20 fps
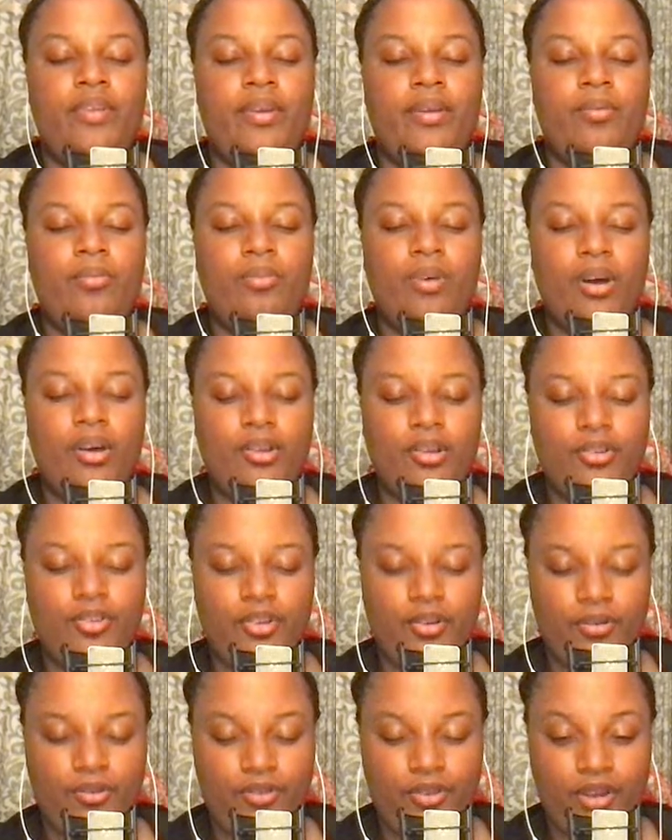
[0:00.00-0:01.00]
While you
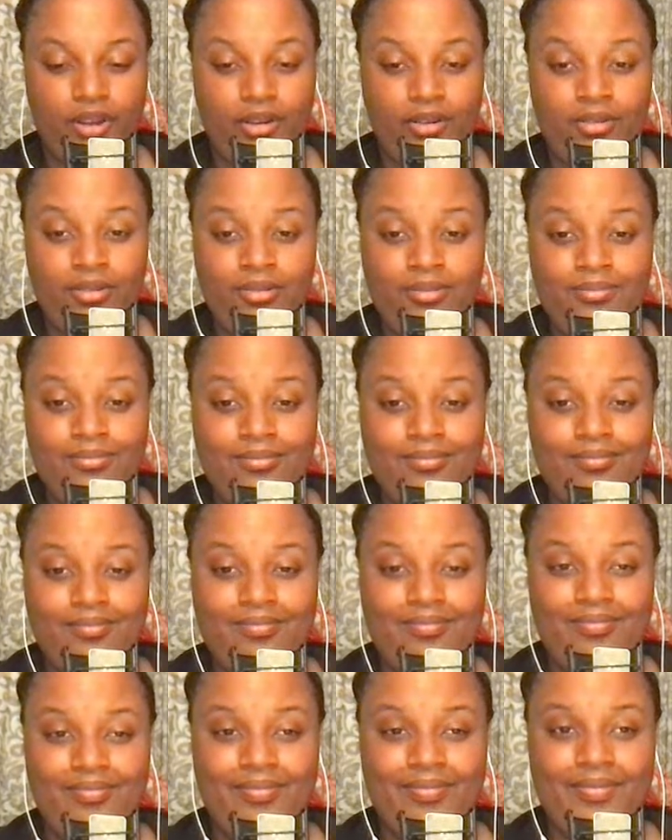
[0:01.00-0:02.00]
do so,
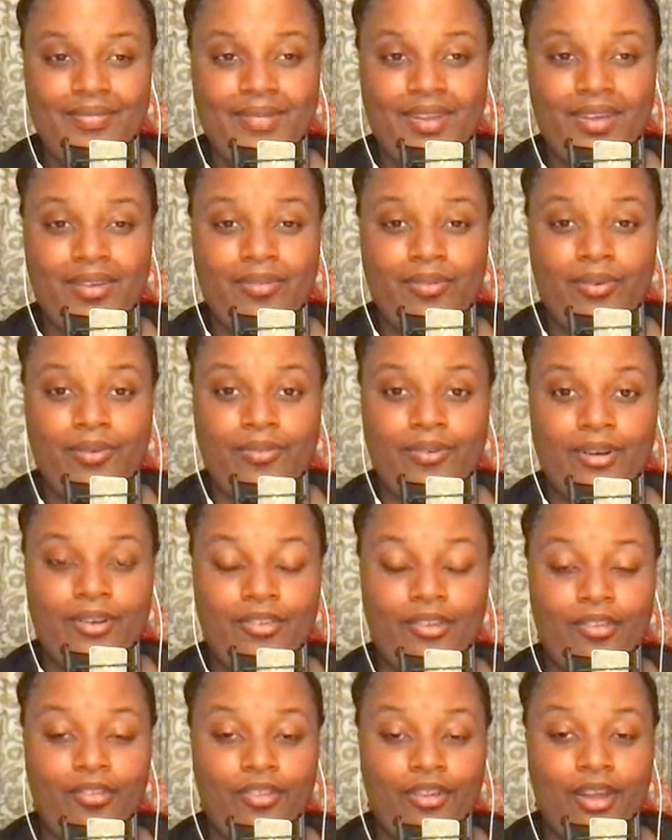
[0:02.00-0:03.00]
feel free to
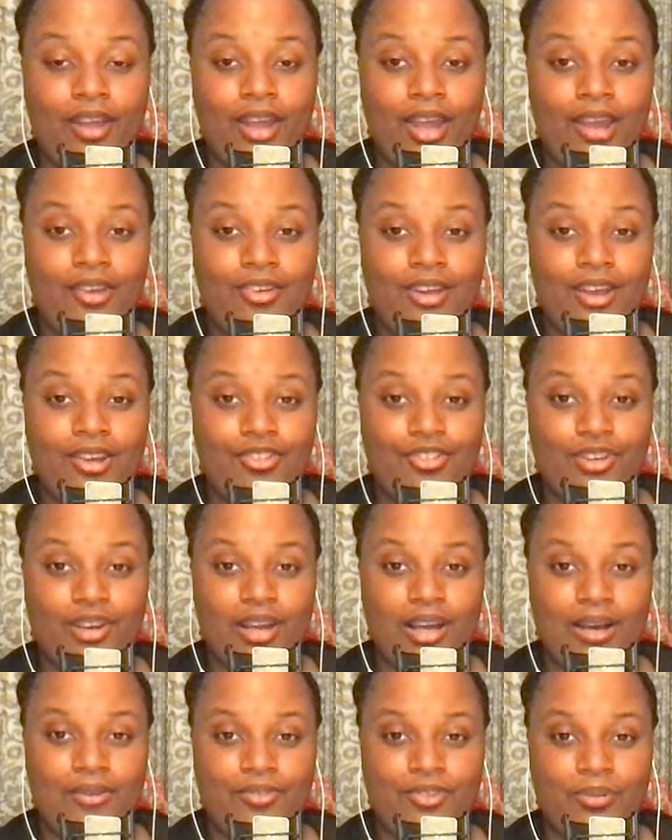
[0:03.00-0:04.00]
say this incantation
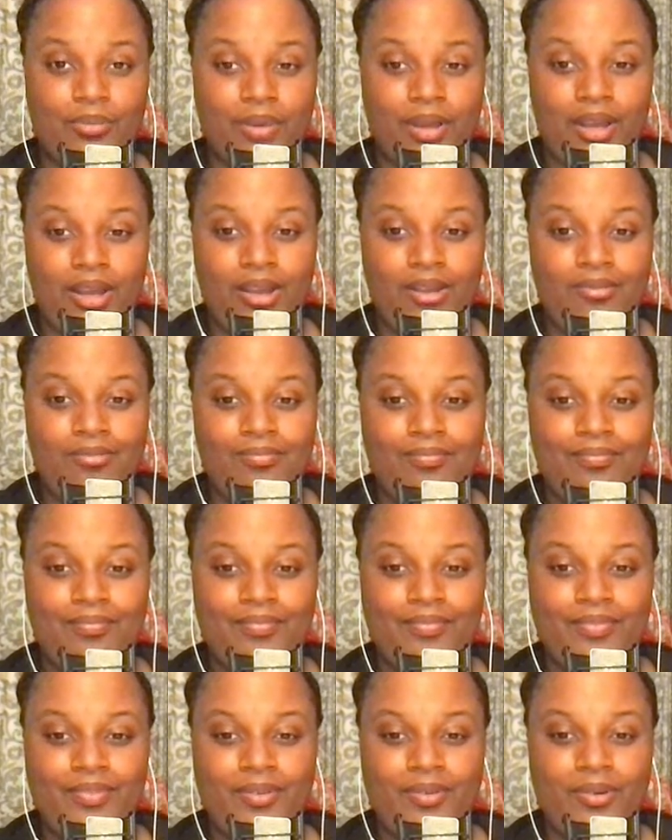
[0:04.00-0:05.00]
after me,
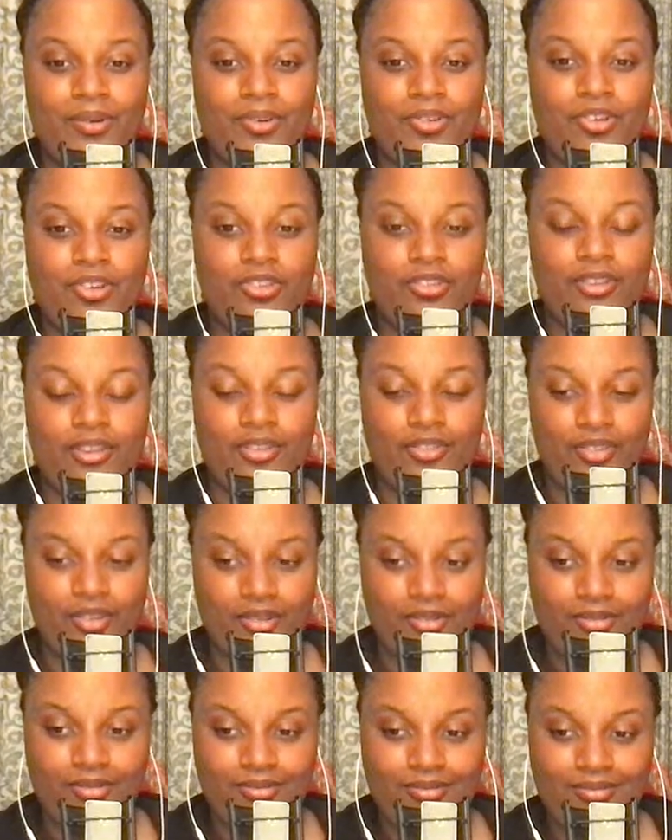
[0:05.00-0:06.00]
or just listen.